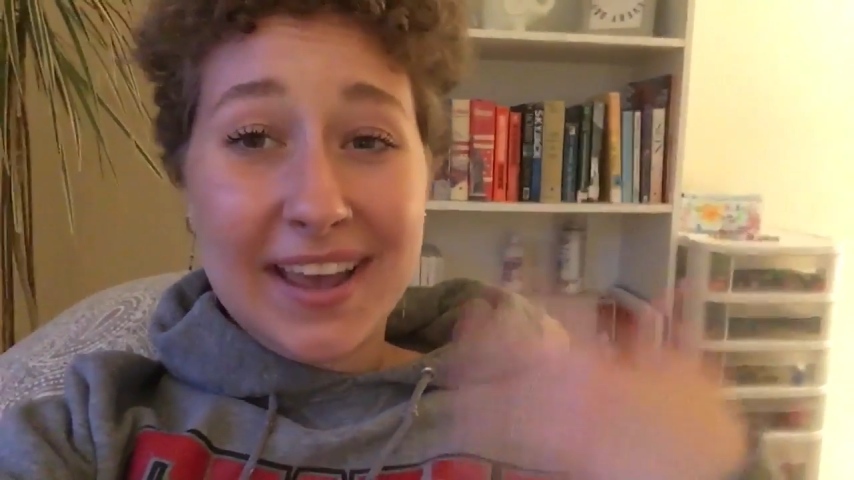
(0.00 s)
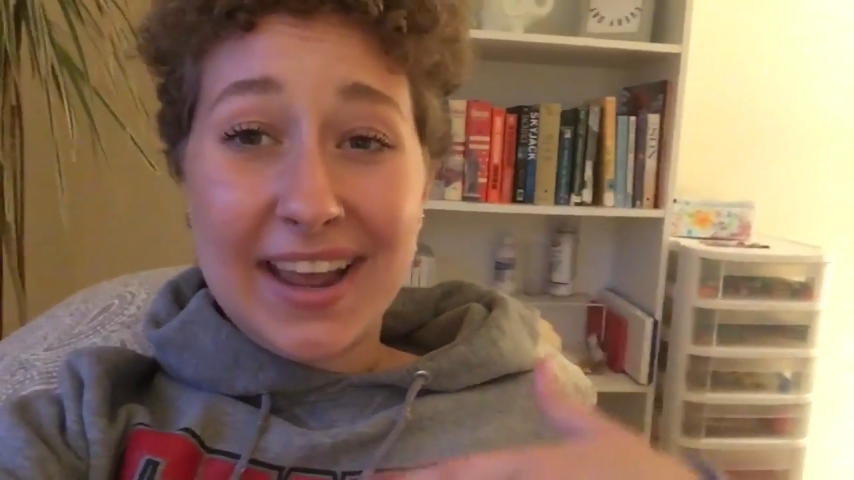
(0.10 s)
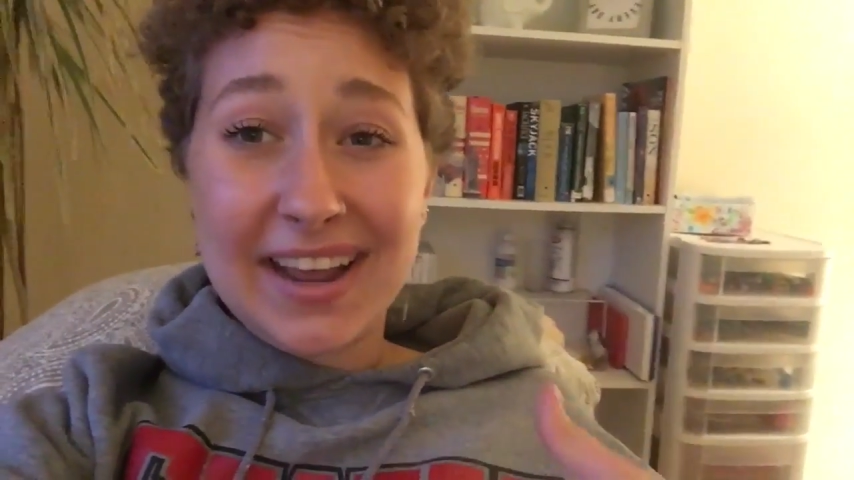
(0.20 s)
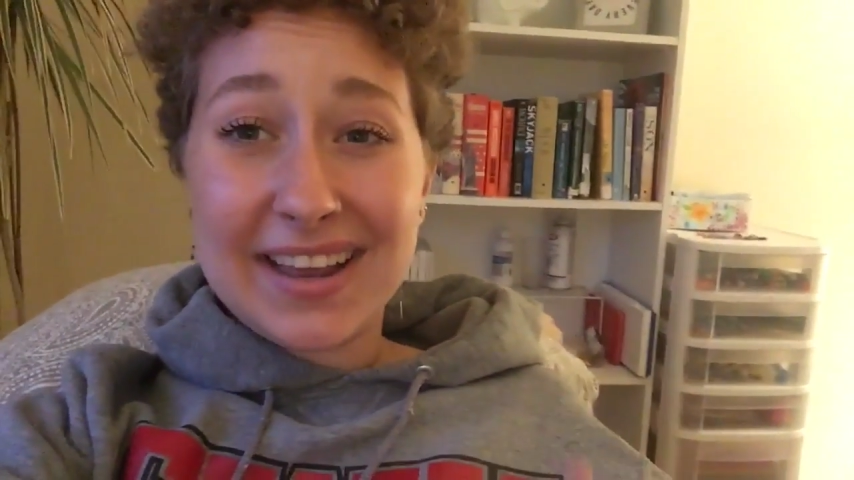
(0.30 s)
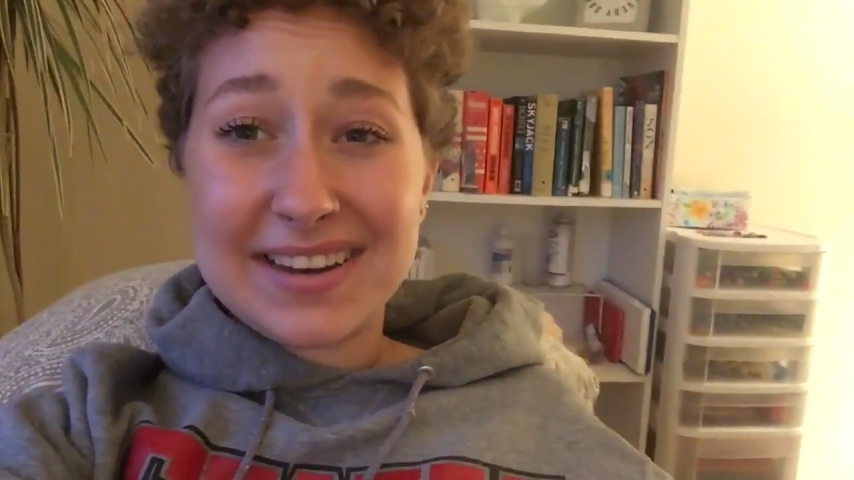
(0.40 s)

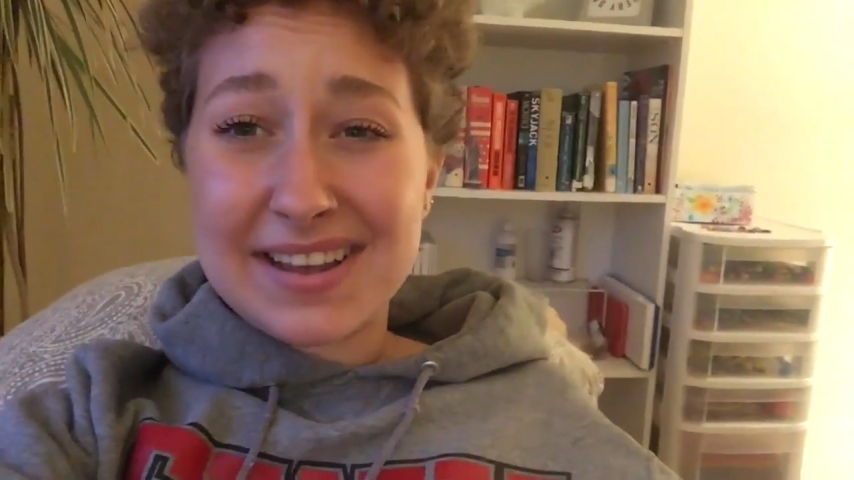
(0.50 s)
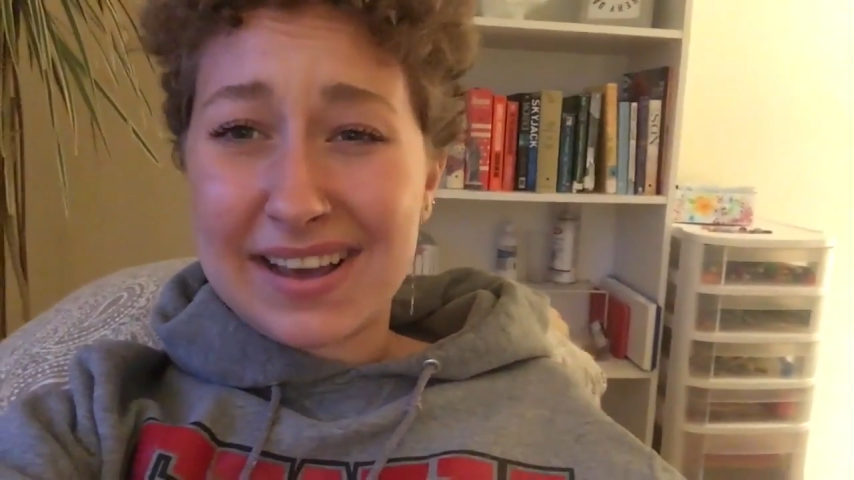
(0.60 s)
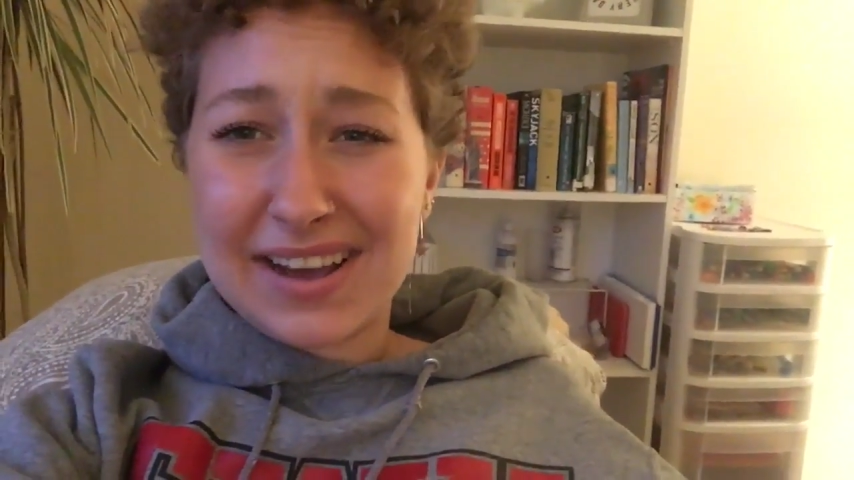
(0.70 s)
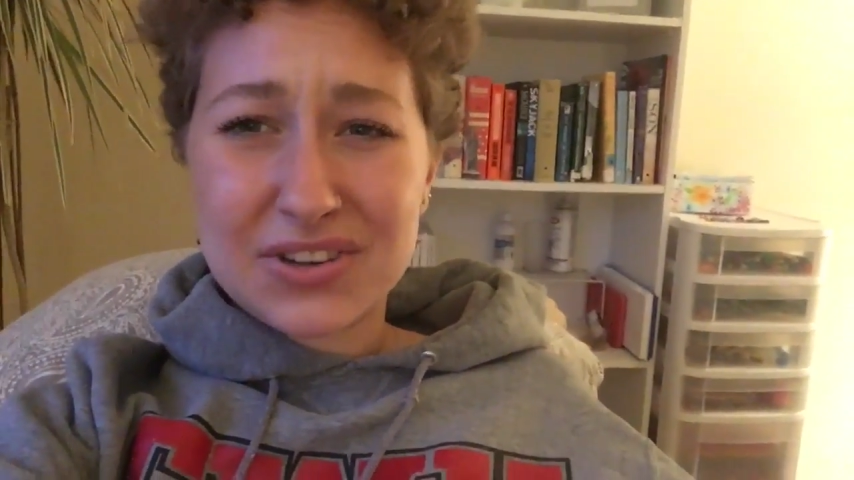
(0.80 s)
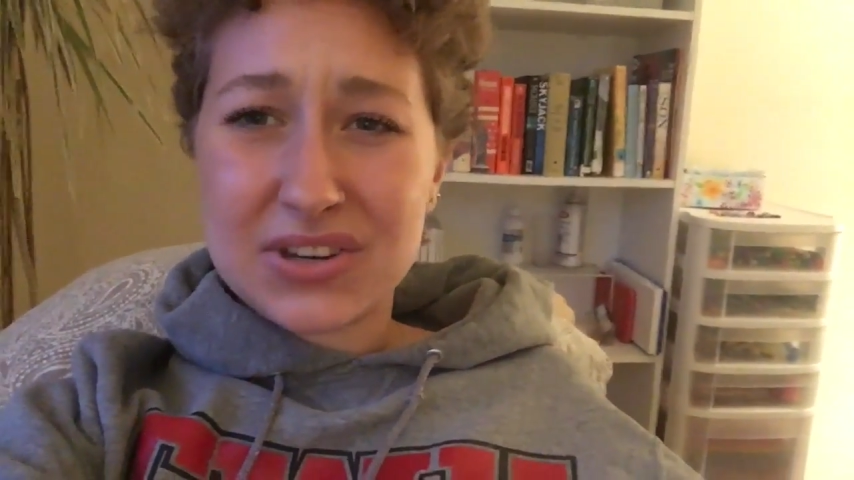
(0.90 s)
and it
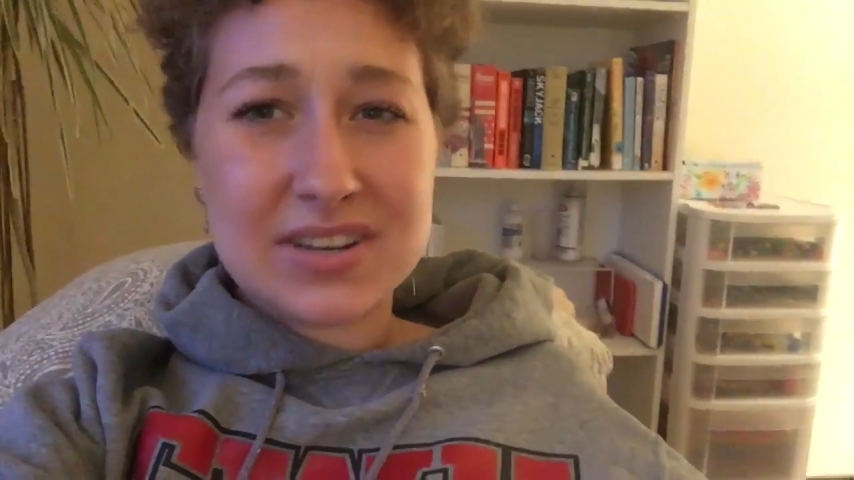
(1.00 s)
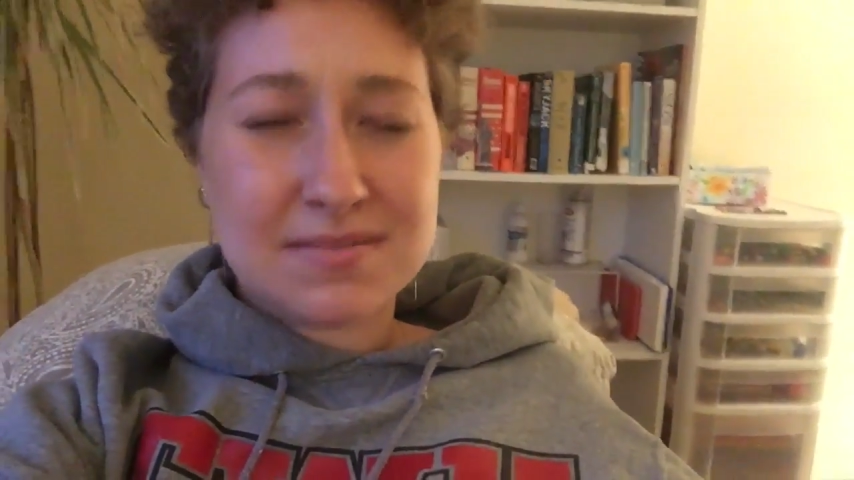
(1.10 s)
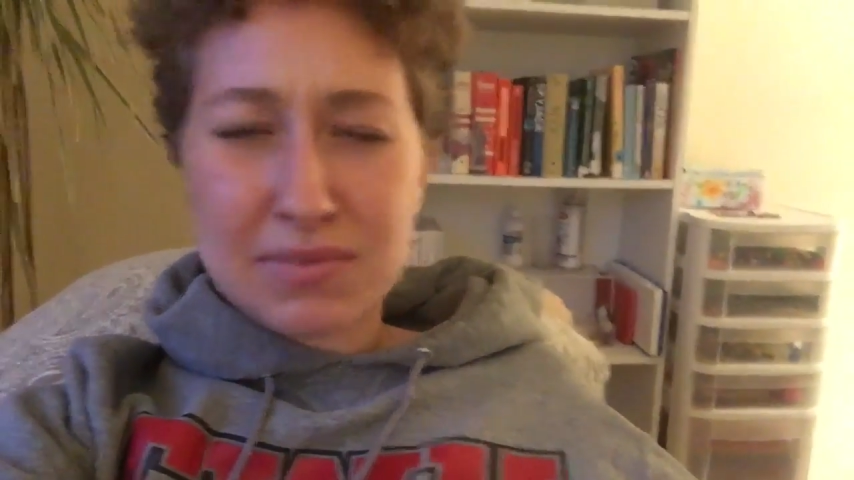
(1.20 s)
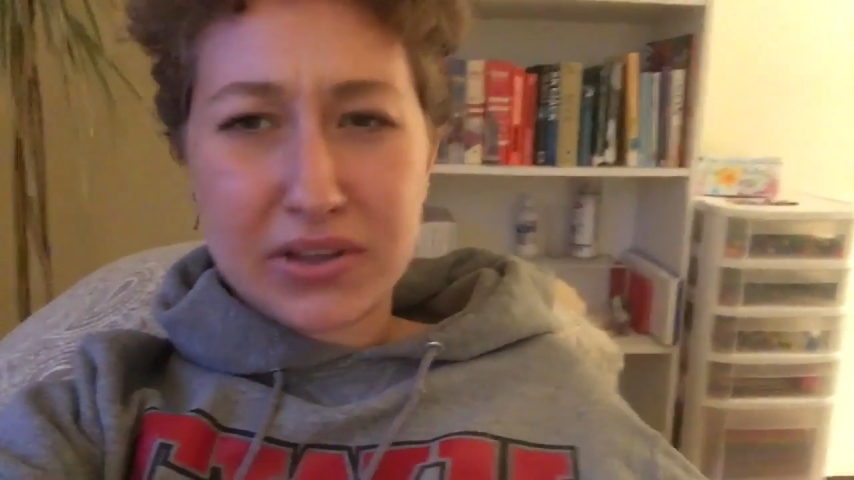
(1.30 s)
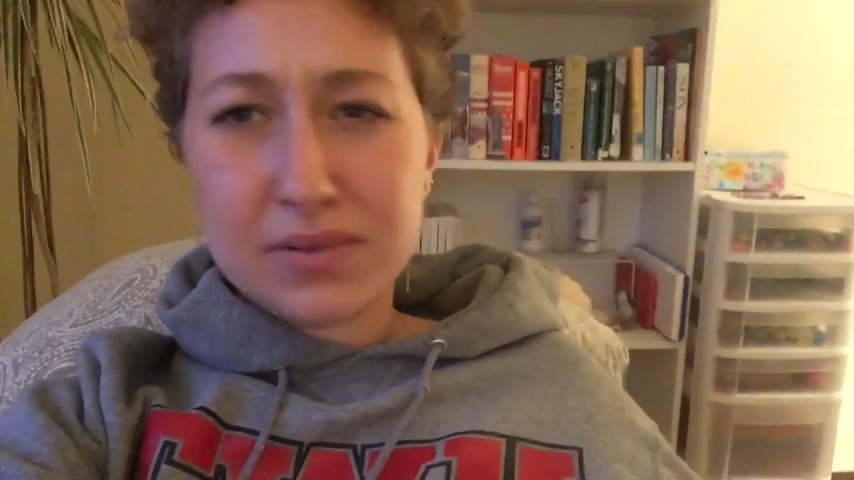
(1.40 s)
actually
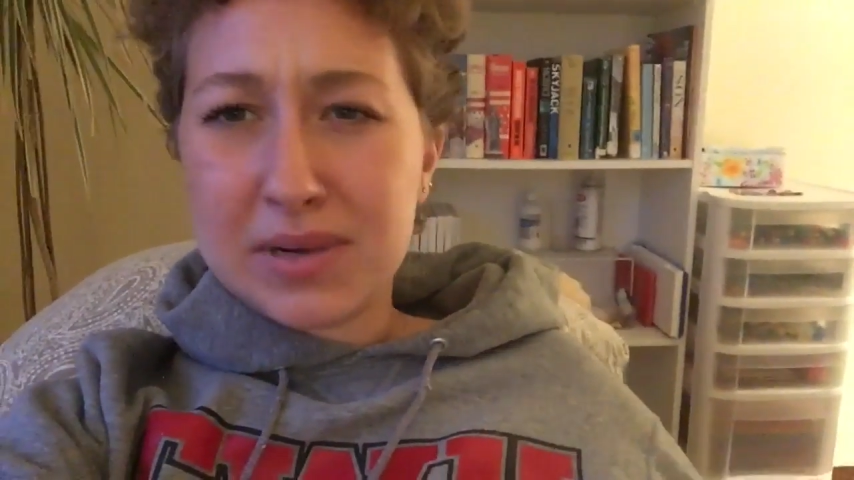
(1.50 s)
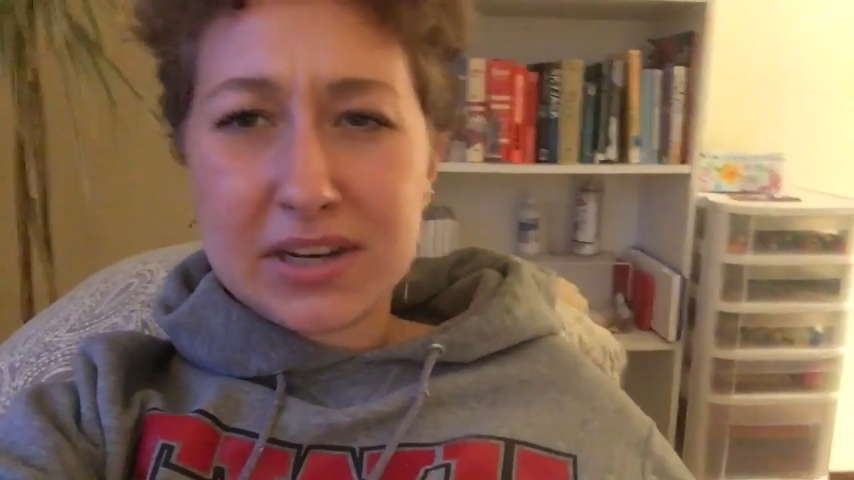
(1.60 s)
didn't bother me